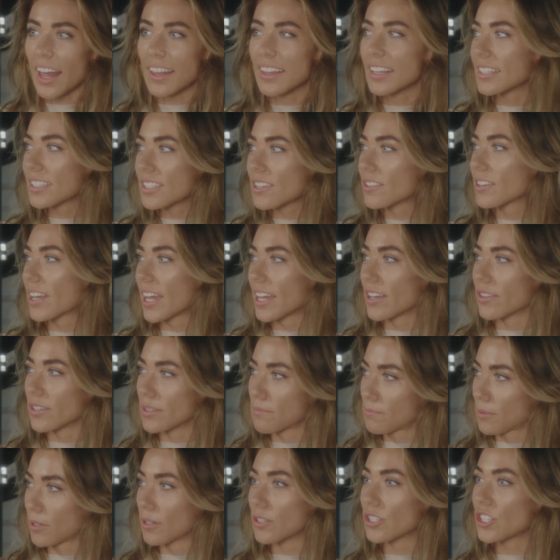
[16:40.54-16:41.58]
I think it's okay to
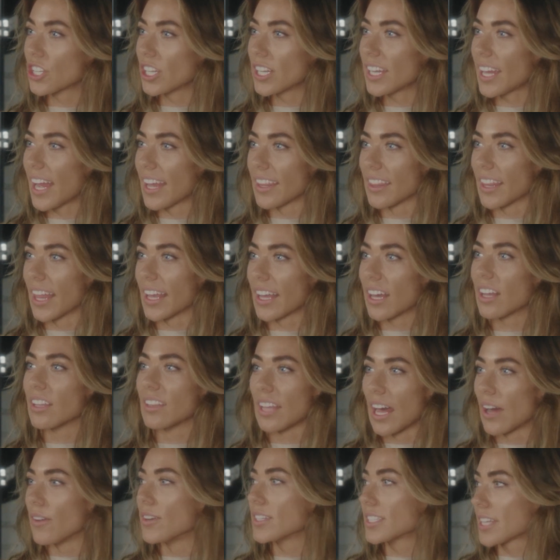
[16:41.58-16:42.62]
approach it and like
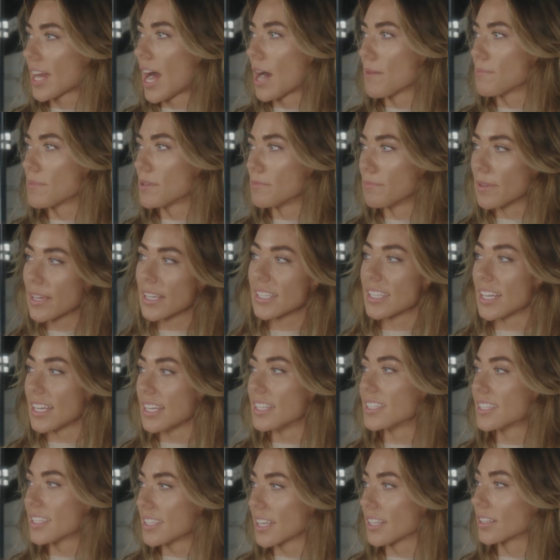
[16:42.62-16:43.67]
allow it to happen, because it
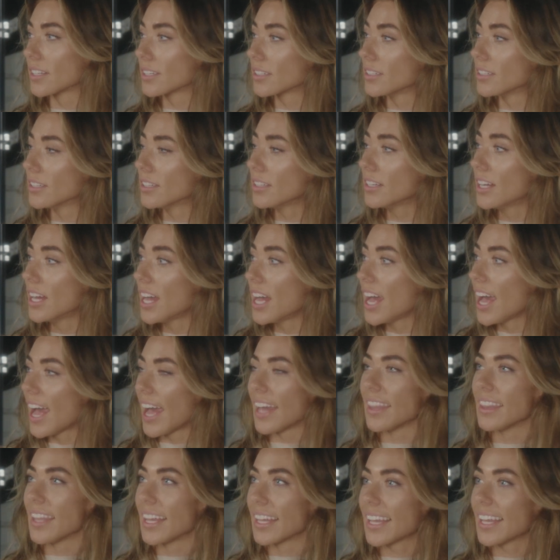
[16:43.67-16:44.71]
is cyclical,
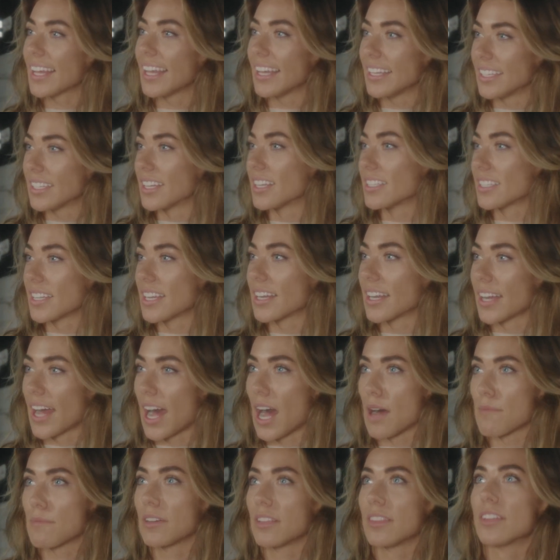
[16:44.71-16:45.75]
and like it does need to
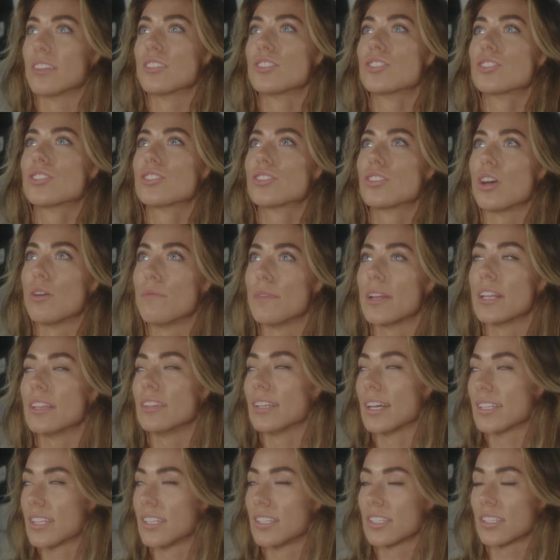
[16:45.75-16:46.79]
happen, and there's so many
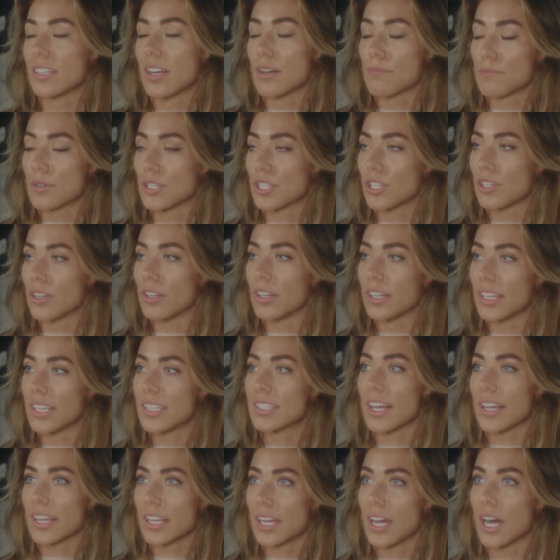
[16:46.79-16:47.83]
lessons and
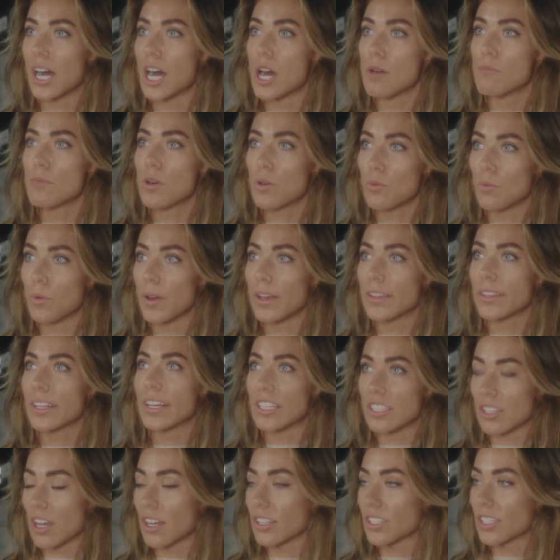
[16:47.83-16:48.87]
opportunities that come with
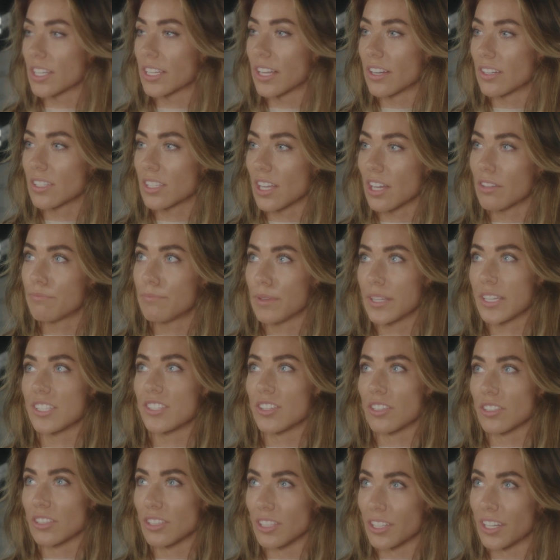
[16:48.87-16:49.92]
exhausting yourself,
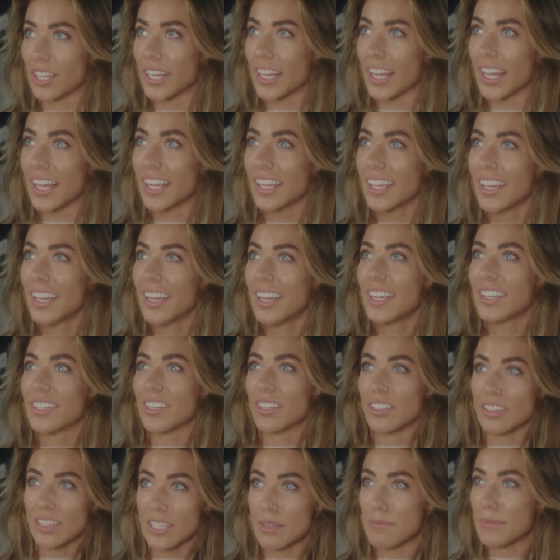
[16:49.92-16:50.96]
because you're learning
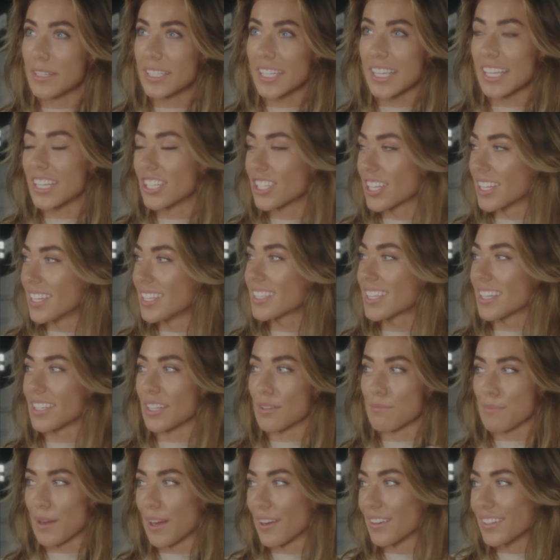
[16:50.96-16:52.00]
your limitations and
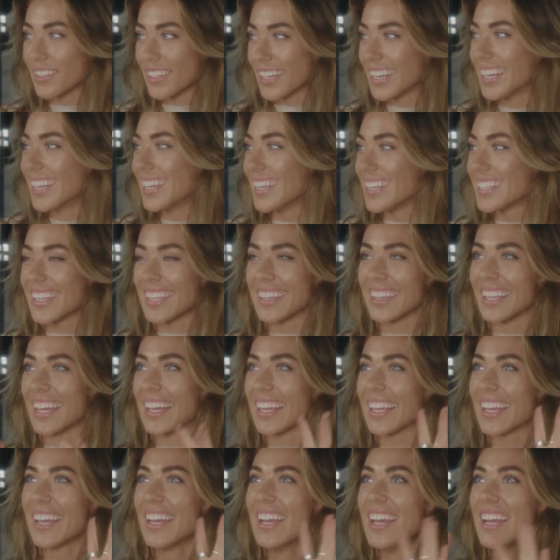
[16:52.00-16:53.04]
your boundaries and
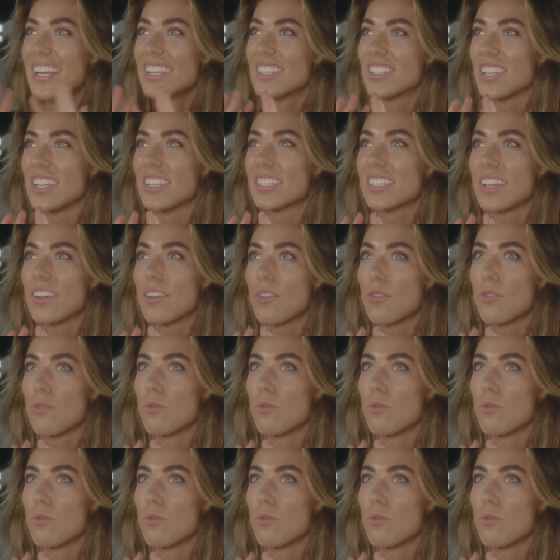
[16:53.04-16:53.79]
like just